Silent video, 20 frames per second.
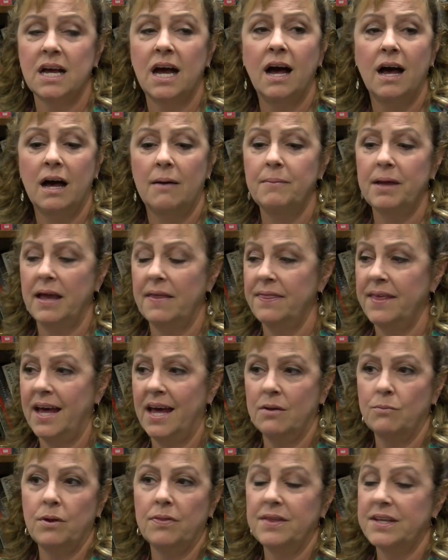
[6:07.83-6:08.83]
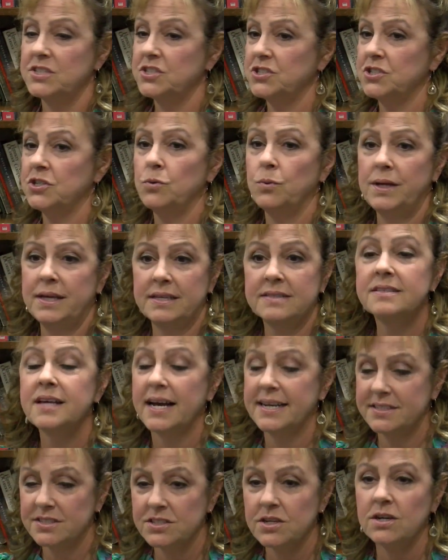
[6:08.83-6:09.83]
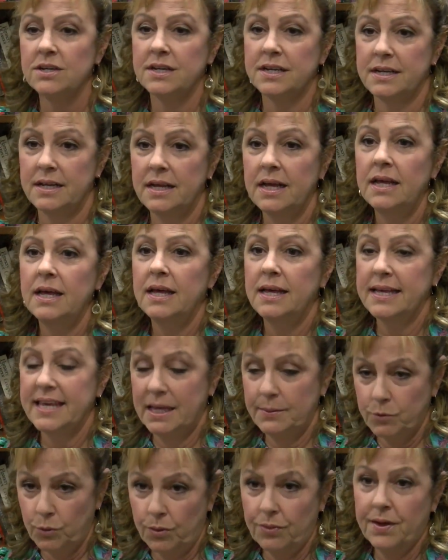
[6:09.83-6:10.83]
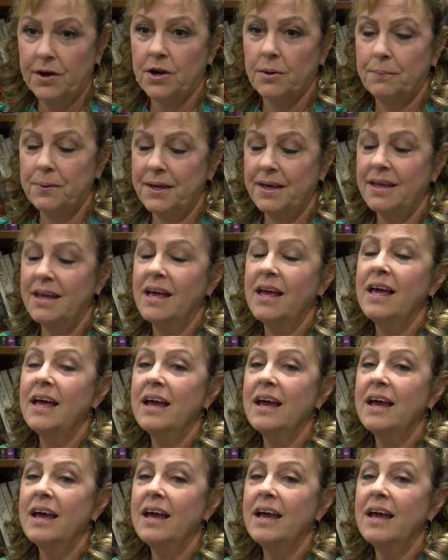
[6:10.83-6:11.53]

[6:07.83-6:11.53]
um, and then within two weeks, I started chemotherapy.